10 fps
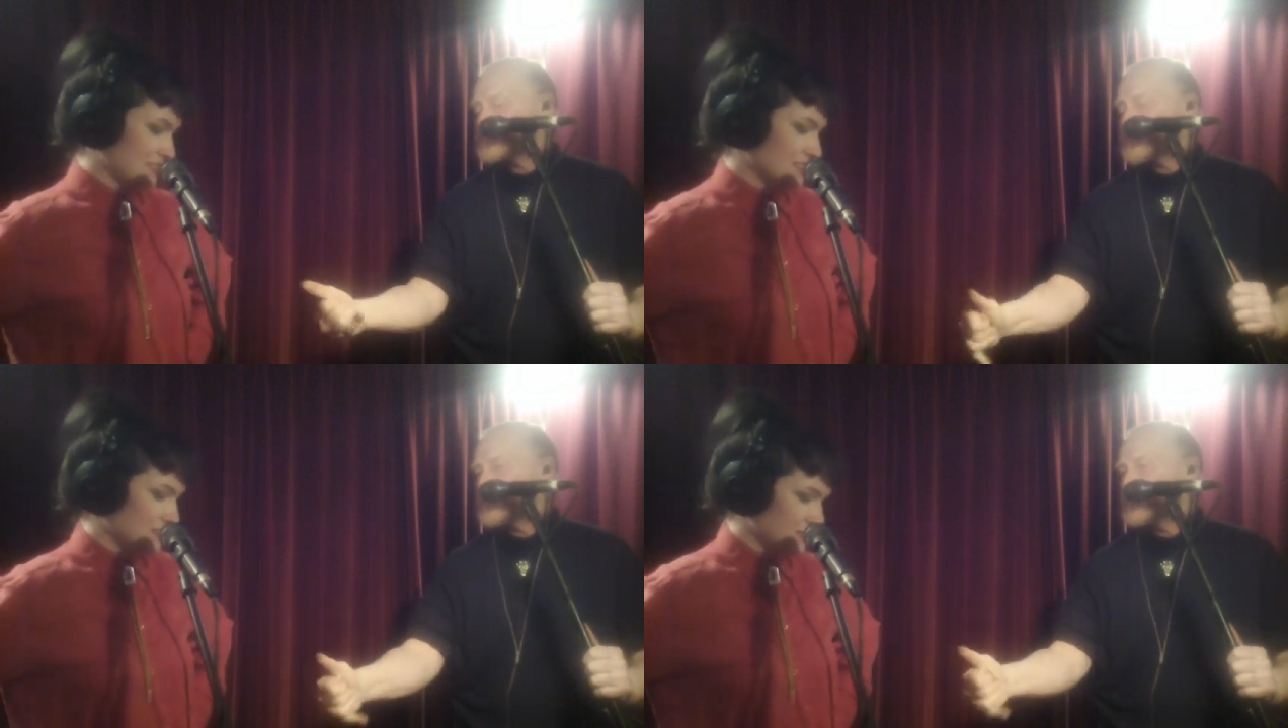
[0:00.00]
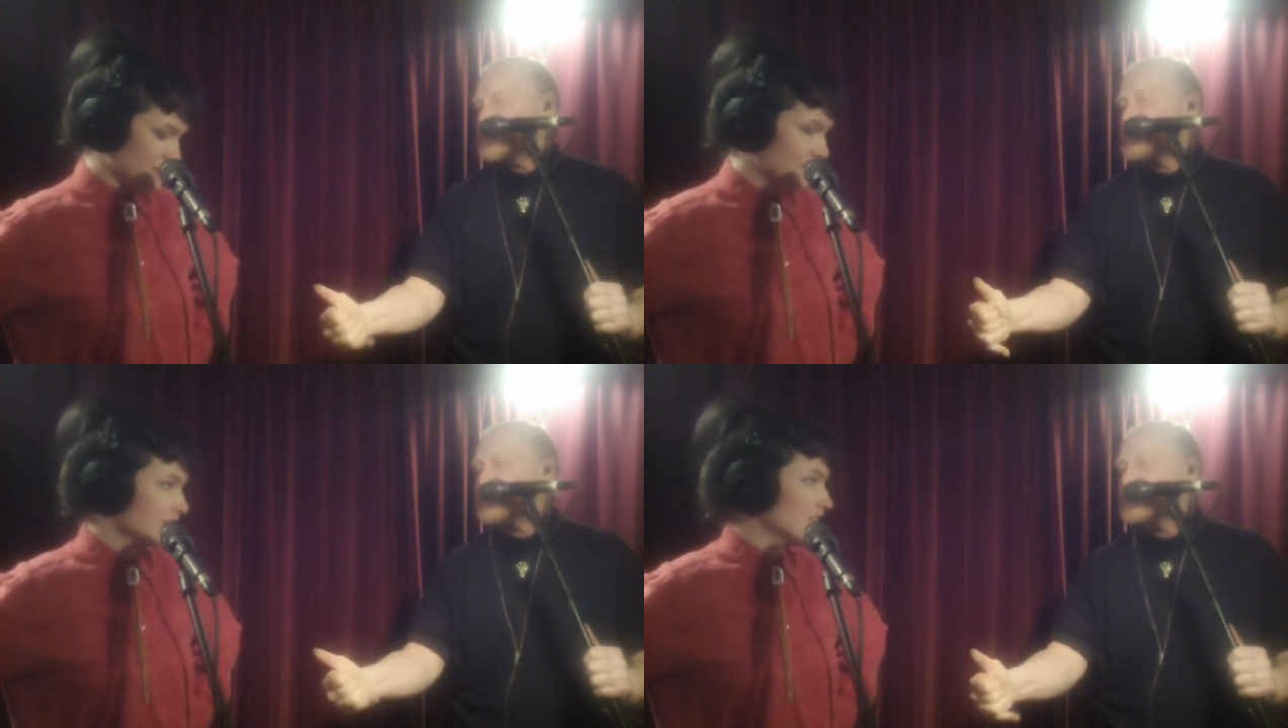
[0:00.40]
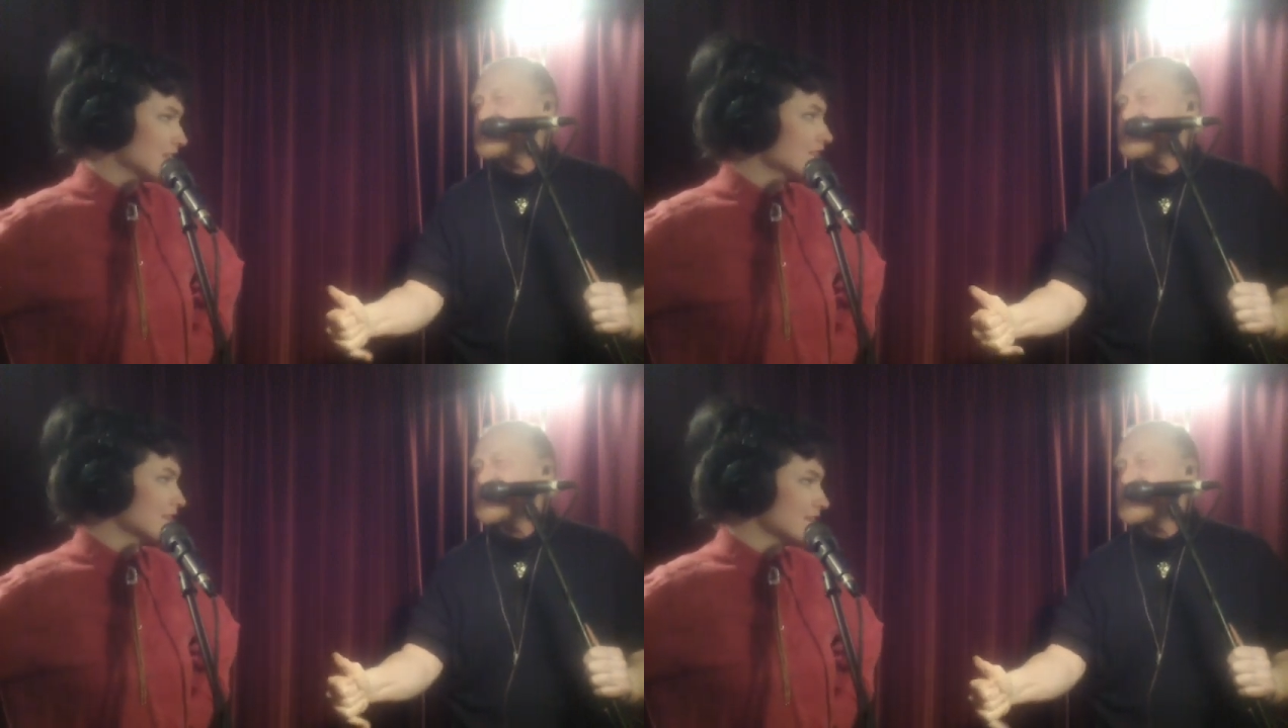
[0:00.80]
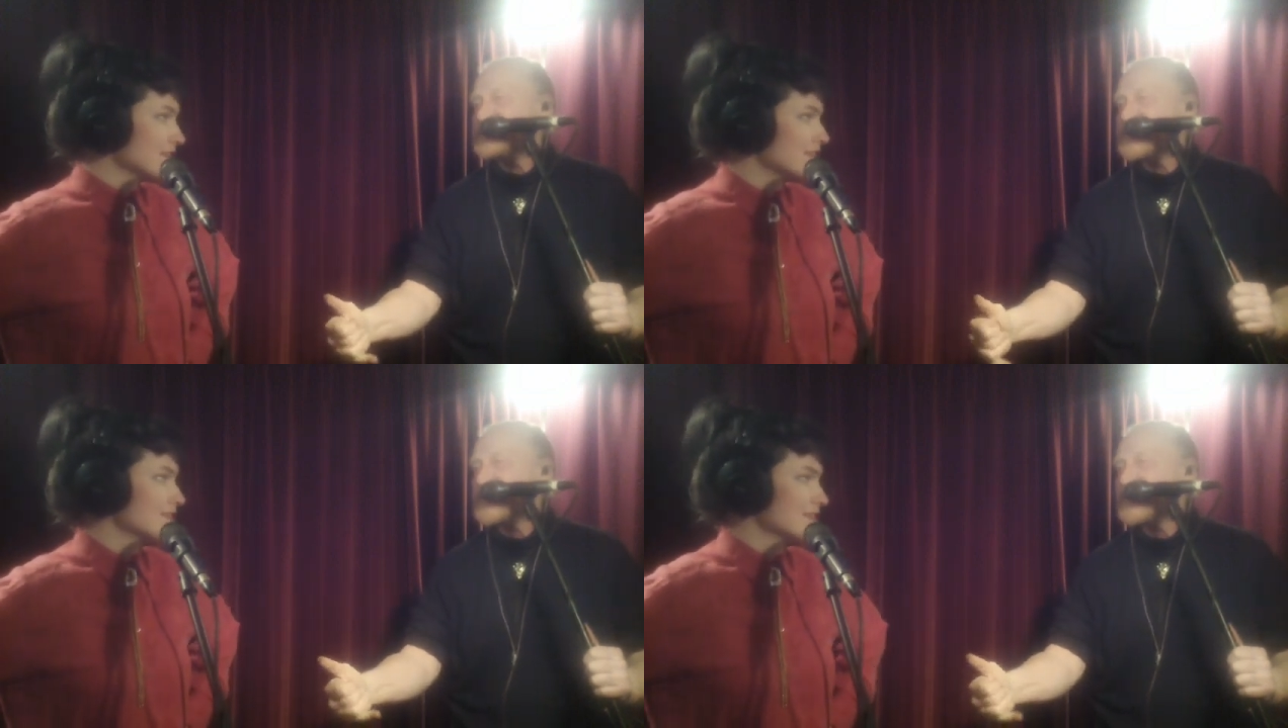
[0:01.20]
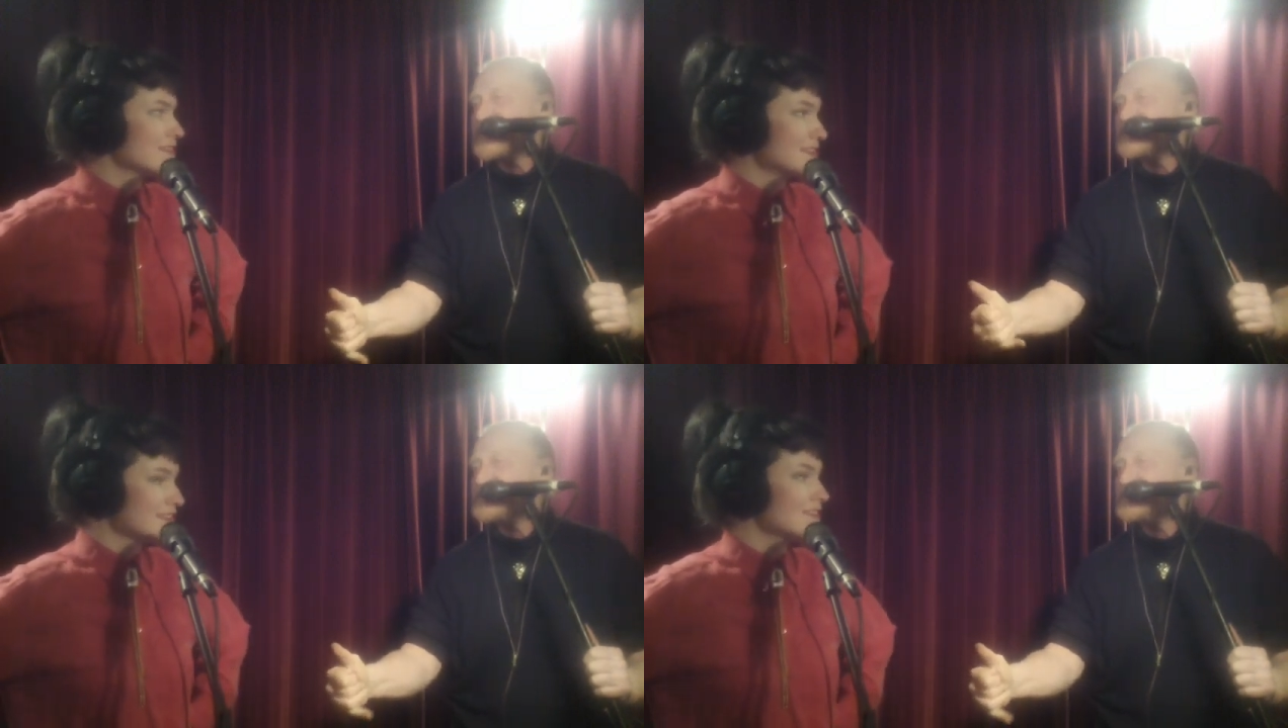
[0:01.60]
2 mm-hmm. that's a
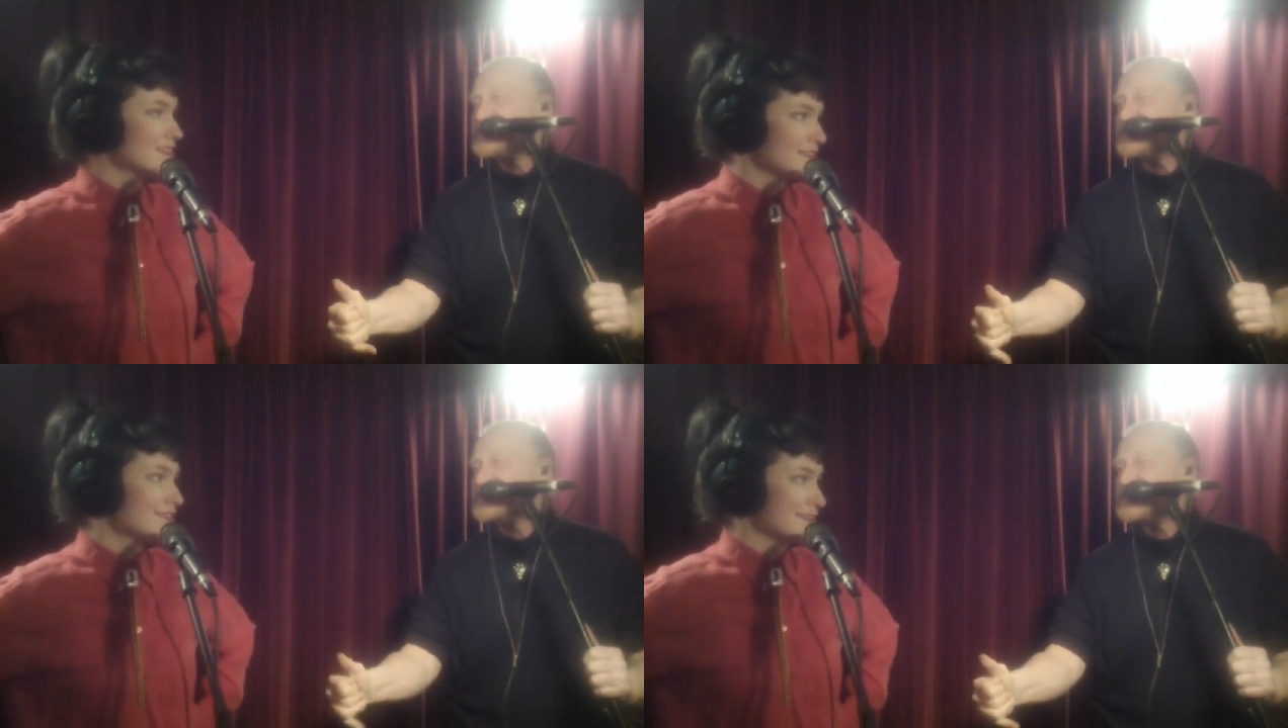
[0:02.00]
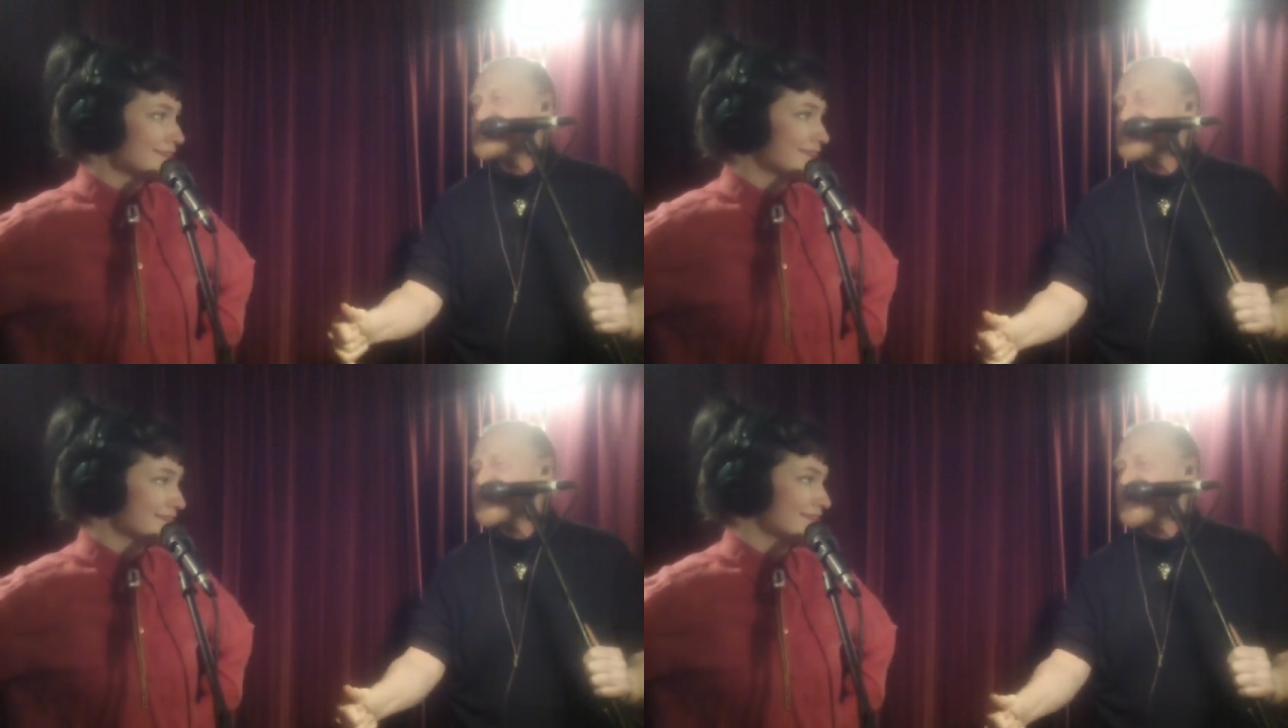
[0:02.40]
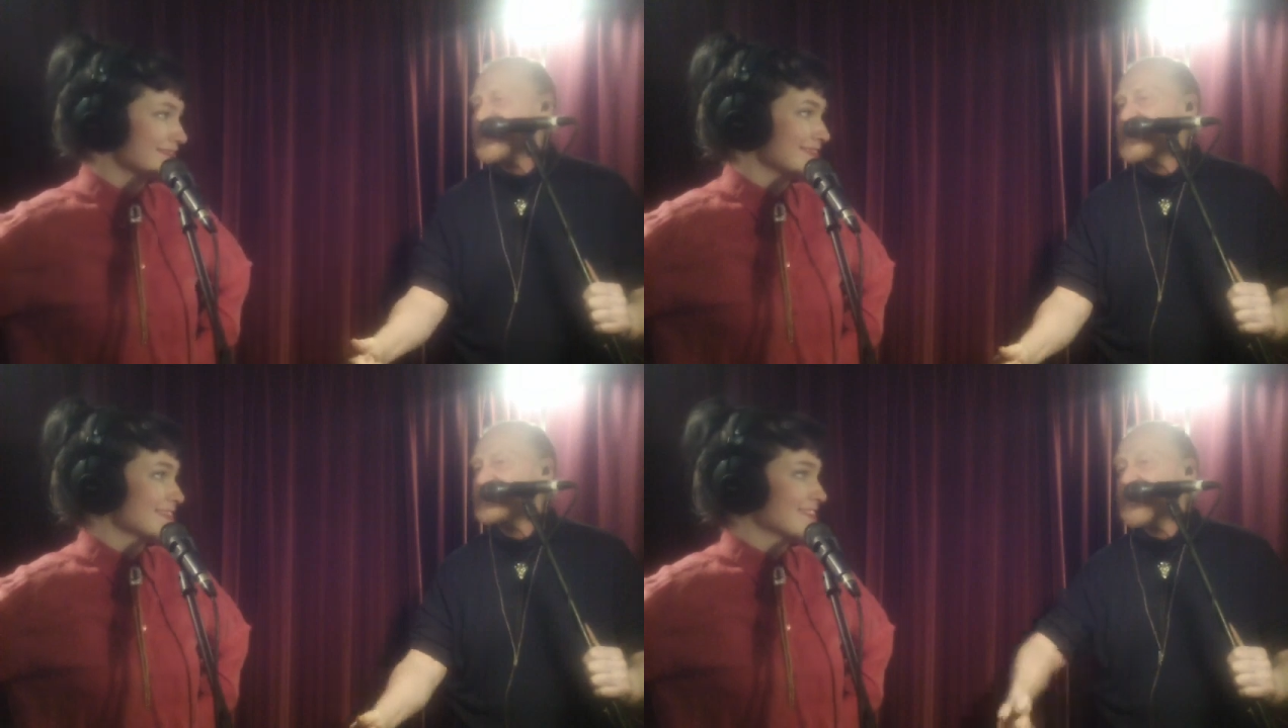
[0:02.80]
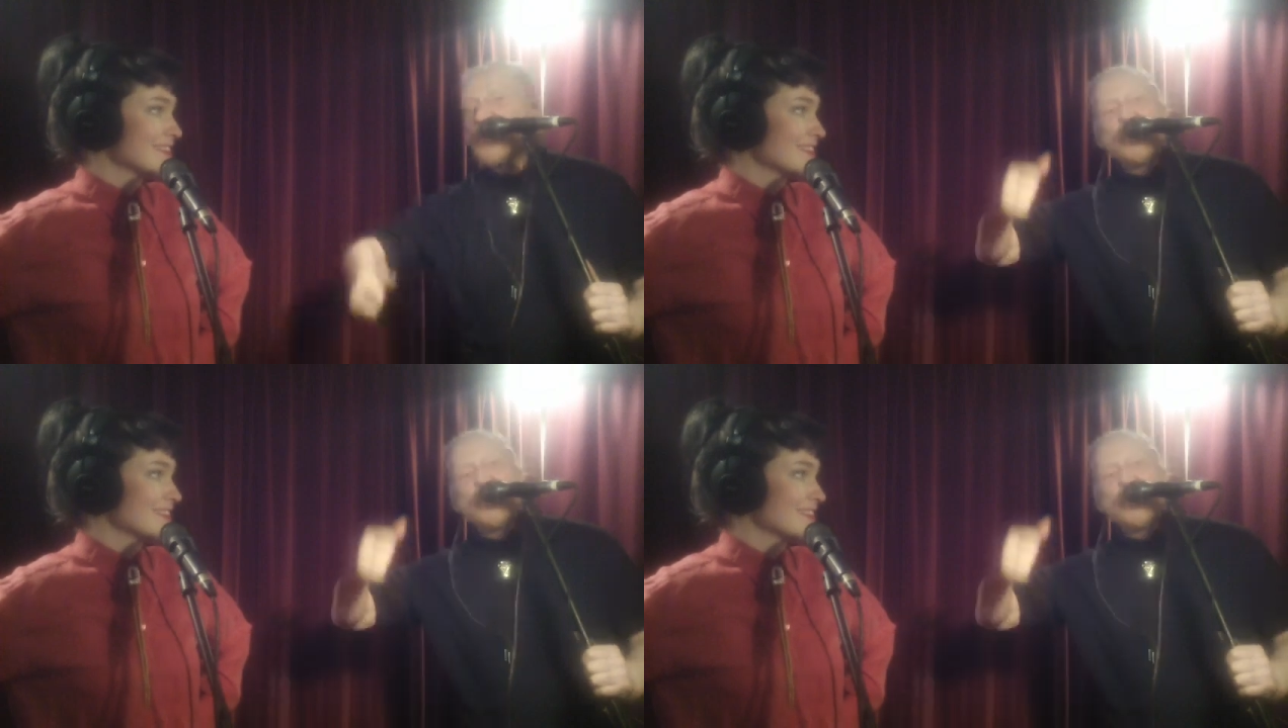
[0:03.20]
hang loose. Mm-hmm. And